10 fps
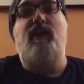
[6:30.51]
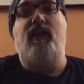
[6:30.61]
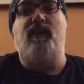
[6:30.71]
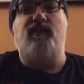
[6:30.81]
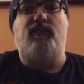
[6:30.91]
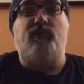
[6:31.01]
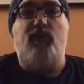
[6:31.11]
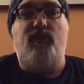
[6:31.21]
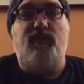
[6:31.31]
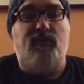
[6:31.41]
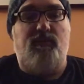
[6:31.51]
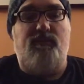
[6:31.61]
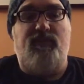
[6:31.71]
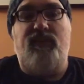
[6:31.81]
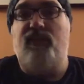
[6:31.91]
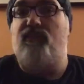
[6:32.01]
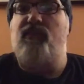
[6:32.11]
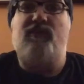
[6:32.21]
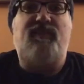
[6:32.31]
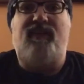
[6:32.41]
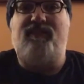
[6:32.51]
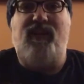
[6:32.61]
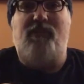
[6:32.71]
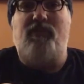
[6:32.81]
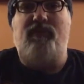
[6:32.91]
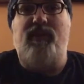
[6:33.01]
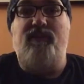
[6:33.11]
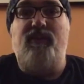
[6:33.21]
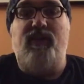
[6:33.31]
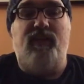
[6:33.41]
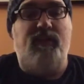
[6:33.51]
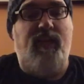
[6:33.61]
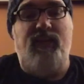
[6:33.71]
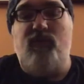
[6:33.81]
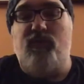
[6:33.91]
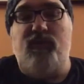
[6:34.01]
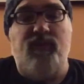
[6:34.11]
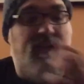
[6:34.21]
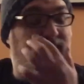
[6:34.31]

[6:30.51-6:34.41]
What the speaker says: and throw some single notes on top of it in any order. And